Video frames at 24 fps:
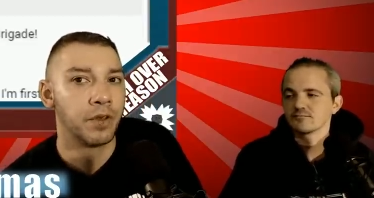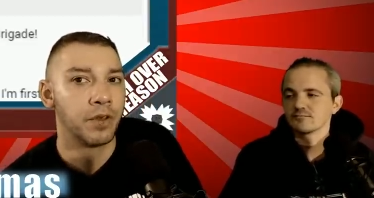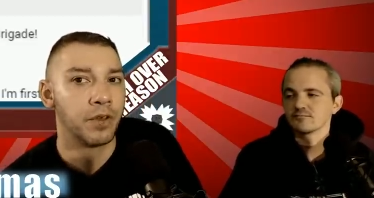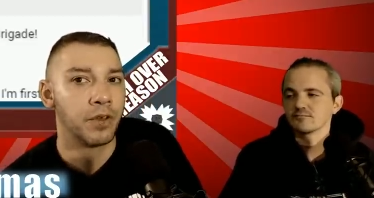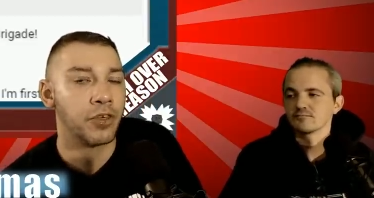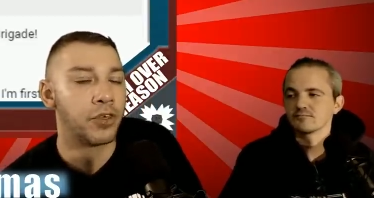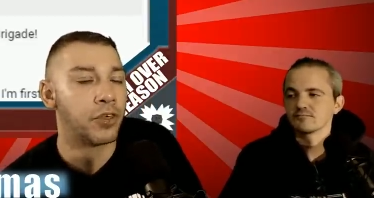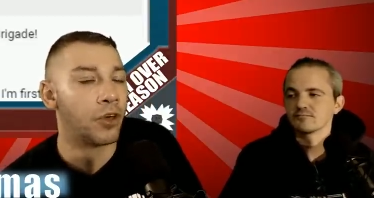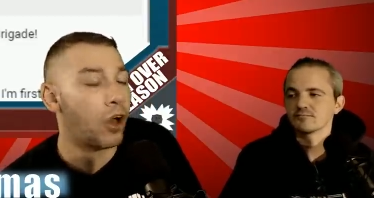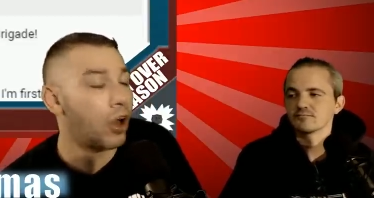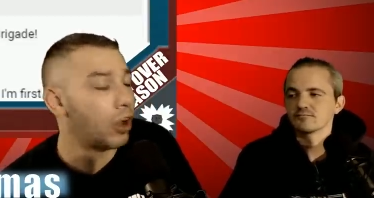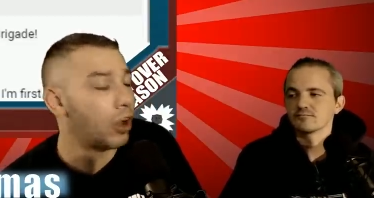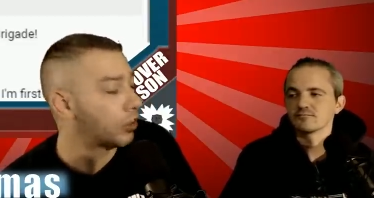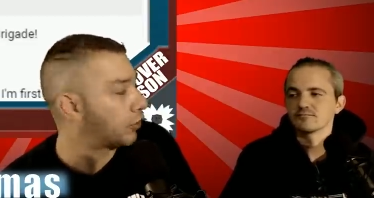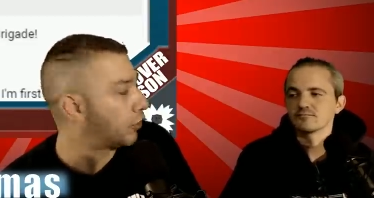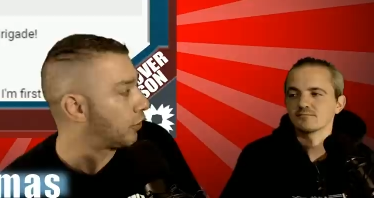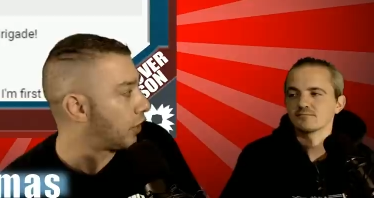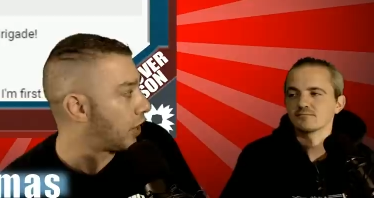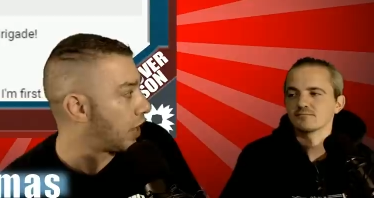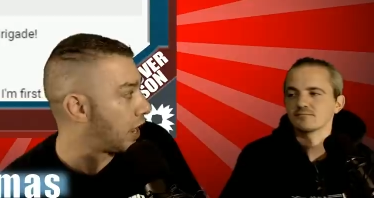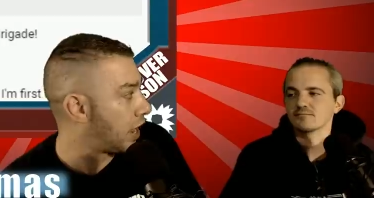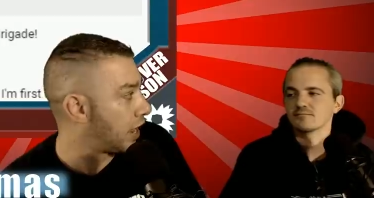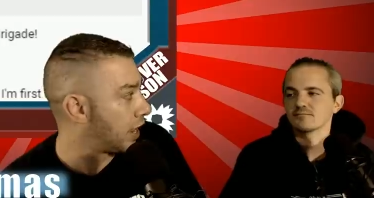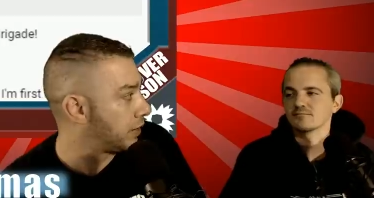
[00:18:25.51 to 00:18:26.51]
Speaker 1: thought
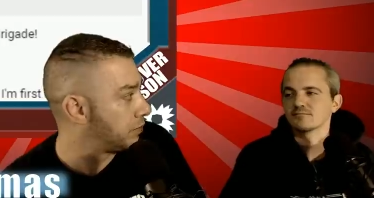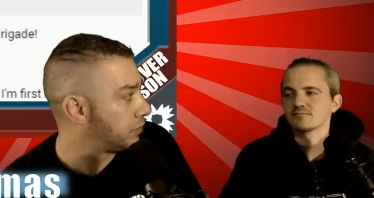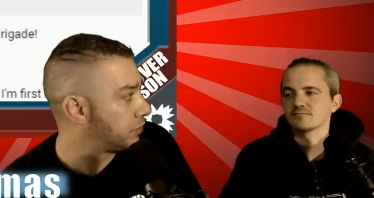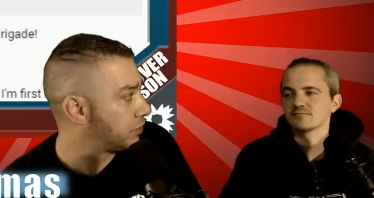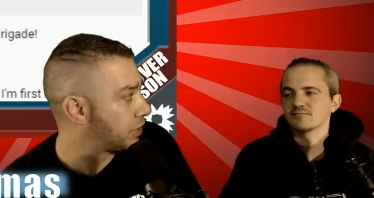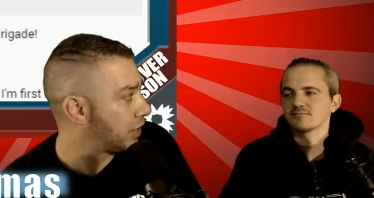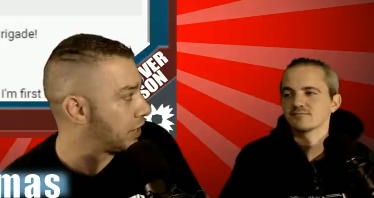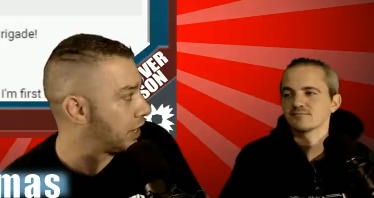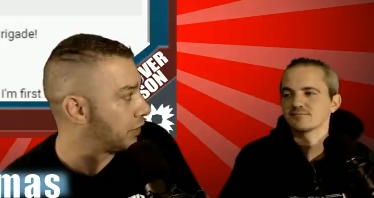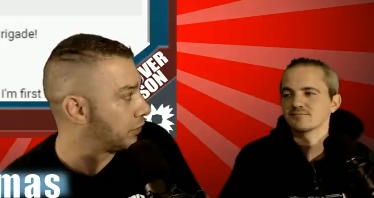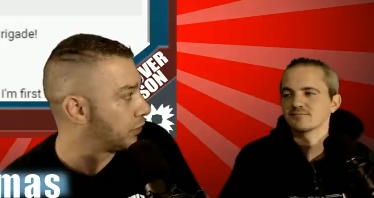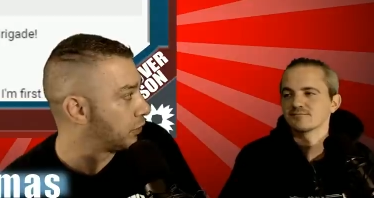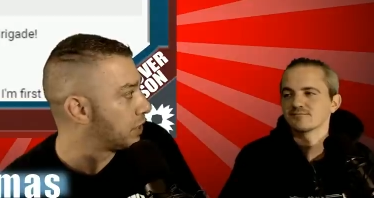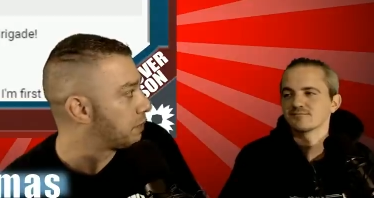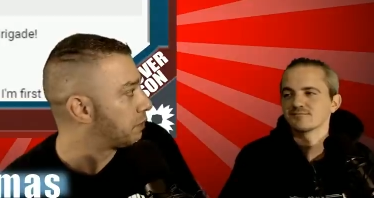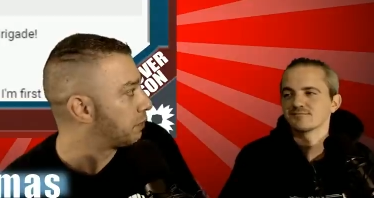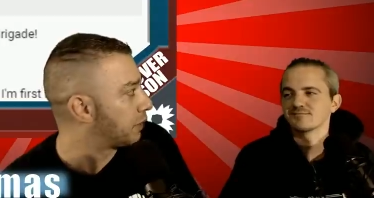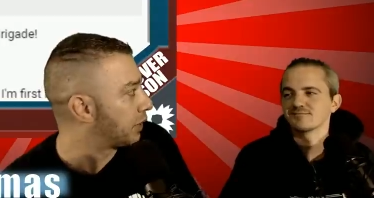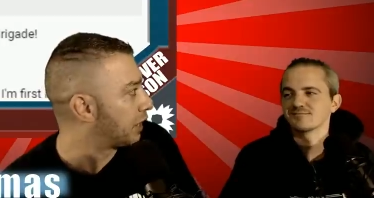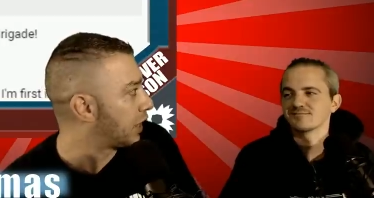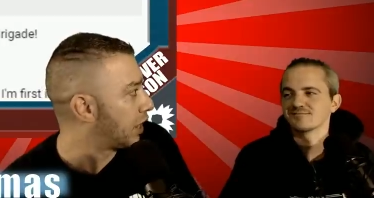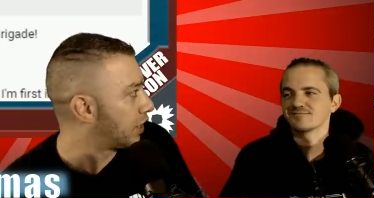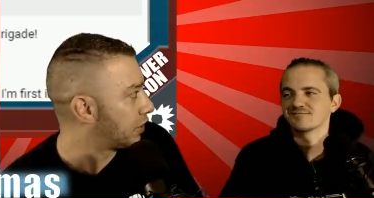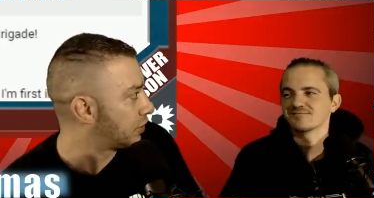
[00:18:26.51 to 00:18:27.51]
crimes and
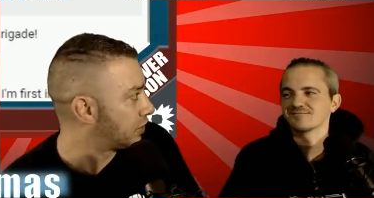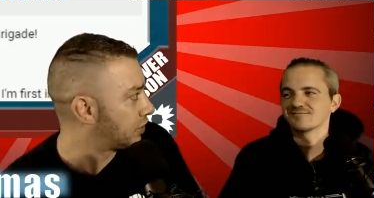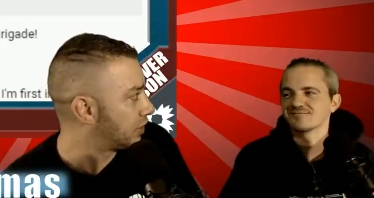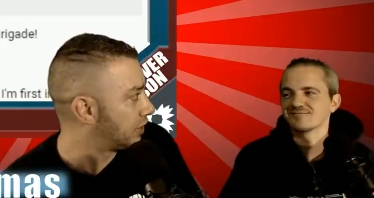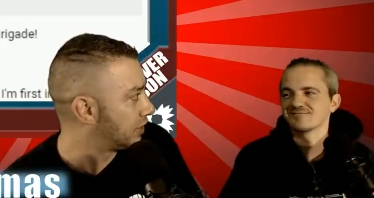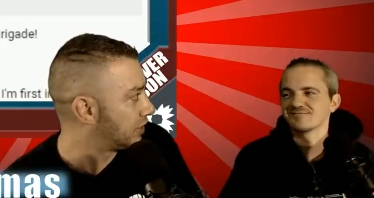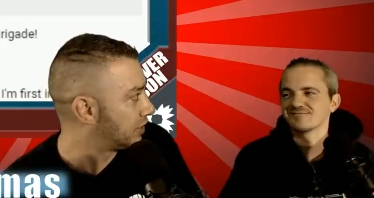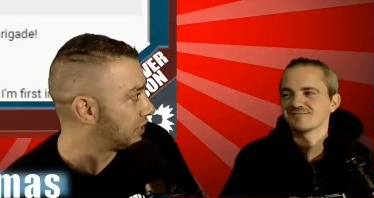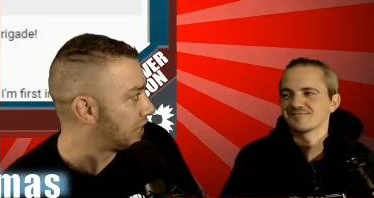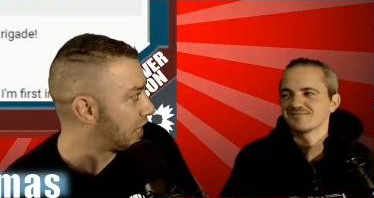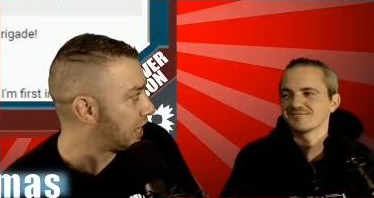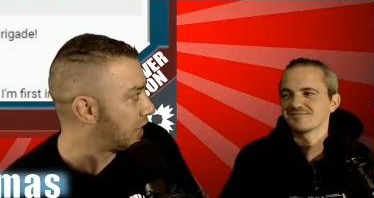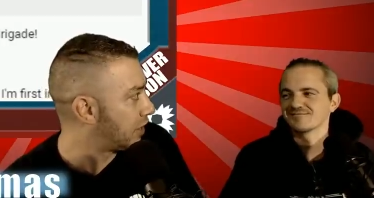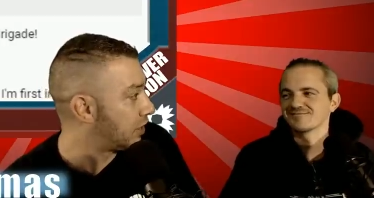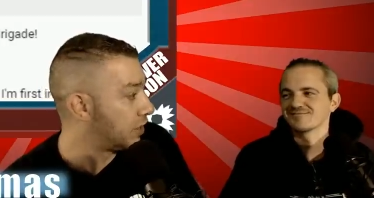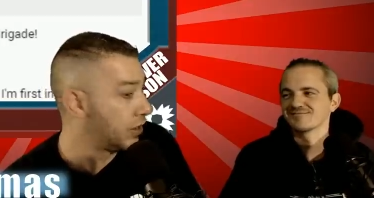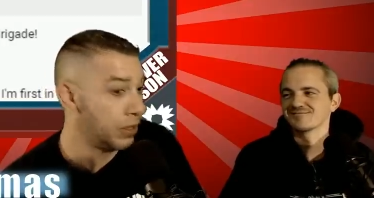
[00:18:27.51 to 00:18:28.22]
repercussions that